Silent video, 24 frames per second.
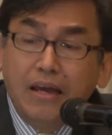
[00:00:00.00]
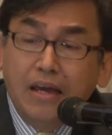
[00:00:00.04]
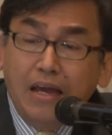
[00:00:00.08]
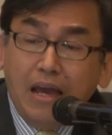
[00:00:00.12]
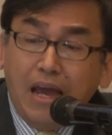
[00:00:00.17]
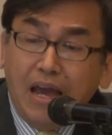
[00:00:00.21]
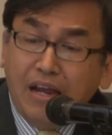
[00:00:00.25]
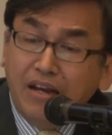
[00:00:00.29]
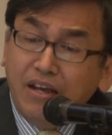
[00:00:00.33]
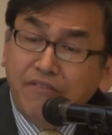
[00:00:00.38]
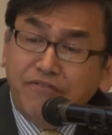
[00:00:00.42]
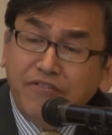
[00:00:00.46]

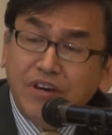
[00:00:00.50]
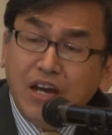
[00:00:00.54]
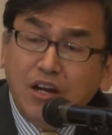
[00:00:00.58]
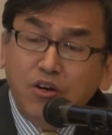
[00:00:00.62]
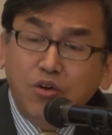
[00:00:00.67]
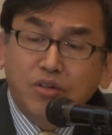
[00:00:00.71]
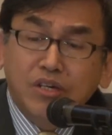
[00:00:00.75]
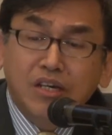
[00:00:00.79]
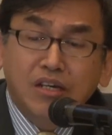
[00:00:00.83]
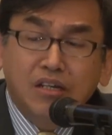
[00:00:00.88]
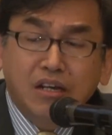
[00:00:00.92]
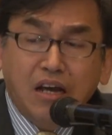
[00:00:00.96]
And if we are
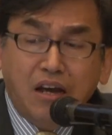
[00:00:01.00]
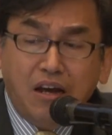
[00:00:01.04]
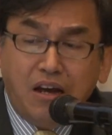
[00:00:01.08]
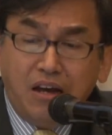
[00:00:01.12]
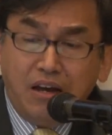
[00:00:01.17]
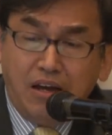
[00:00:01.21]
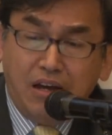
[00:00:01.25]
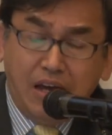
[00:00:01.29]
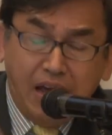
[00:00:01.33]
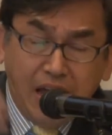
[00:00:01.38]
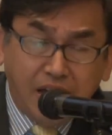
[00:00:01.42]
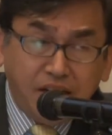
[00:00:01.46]
looking
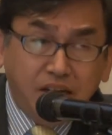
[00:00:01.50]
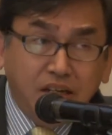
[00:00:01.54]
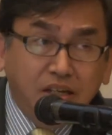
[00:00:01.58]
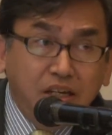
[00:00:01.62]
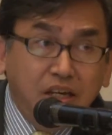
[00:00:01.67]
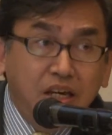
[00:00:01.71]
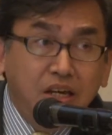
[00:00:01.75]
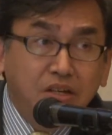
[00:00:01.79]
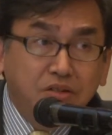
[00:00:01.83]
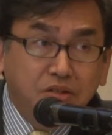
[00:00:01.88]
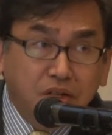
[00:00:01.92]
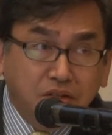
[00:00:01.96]
at the
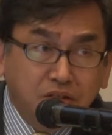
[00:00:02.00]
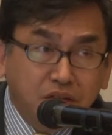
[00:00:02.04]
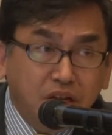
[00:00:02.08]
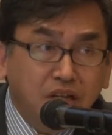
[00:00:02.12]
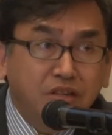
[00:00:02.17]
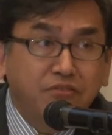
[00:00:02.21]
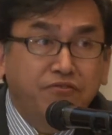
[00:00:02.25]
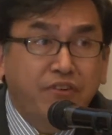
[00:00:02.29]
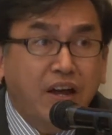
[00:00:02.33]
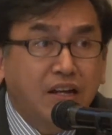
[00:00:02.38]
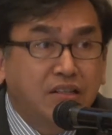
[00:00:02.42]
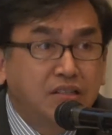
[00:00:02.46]
key
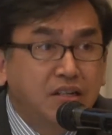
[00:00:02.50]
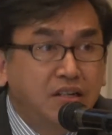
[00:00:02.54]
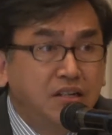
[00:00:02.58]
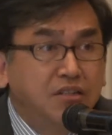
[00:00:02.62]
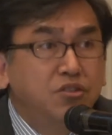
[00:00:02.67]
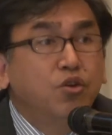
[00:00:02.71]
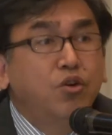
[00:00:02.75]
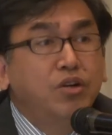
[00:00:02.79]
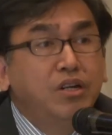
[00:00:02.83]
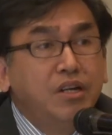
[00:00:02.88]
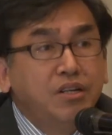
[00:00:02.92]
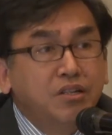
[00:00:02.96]
success factors,
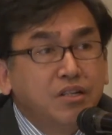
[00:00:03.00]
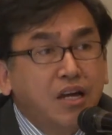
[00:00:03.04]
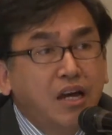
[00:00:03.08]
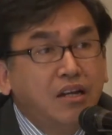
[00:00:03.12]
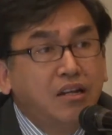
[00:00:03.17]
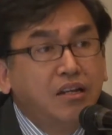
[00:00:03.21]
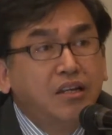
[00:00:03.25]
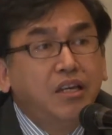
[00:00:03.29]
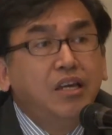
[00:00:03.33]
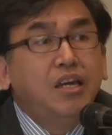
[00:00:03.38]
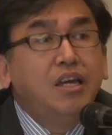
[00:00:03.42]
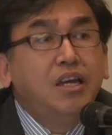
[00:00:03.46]
so these are
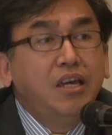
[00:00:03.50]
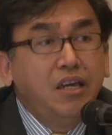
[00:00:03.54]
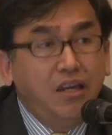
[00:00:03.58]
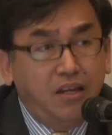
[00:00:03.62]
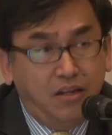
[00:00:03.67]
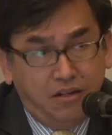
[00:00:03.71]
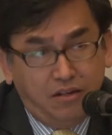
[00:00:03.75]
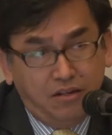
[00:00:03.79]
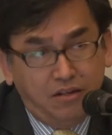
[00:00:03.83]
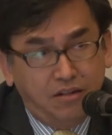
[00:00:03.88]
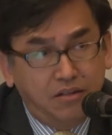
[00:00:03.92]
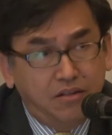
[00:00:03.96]
the
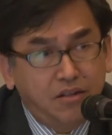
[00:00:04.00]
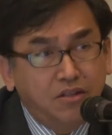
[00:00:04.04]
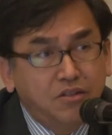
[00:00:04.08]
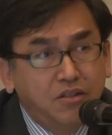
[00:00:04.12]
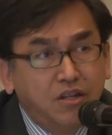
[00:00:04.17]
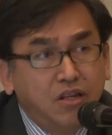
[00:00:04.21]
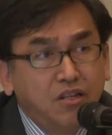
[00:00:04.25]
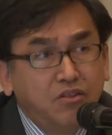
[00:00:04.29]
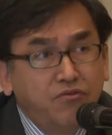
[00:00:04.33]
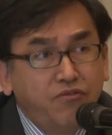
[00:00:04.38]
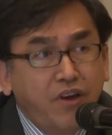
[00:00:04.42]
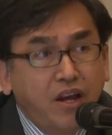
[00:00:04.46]
key
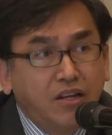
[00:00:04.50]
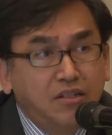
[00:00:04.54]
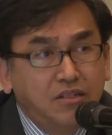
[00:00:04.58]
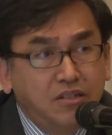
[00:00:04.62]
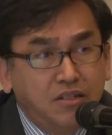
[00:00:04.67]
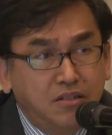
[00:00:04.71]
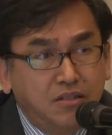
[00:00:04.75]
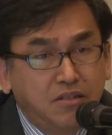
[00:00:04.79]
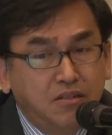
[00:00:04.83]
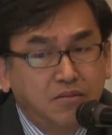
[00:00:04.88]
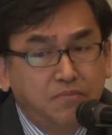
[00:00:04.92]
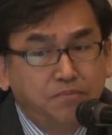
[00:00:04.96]
success
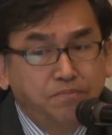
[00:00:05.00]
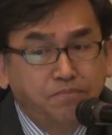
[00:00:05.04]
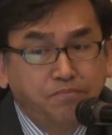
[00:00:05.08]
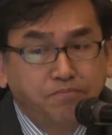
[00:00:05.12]
factors.